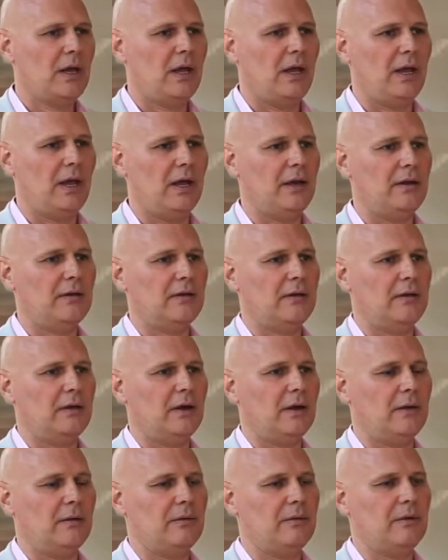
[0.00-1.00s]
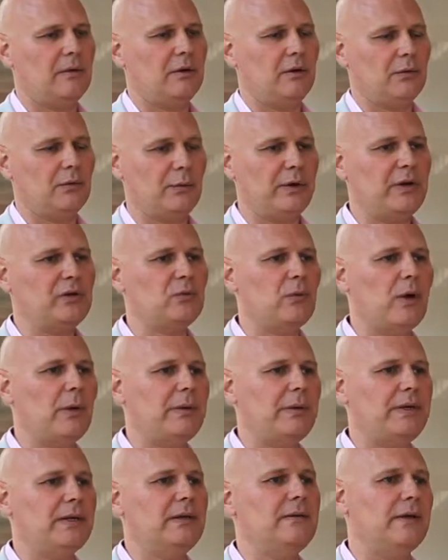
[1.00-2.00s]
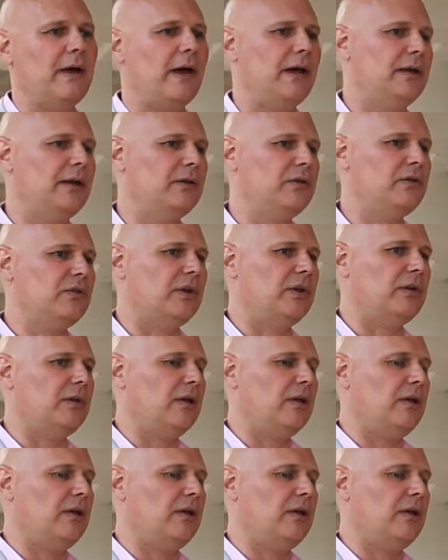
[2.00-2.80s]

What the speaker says: And the reason why we did that is that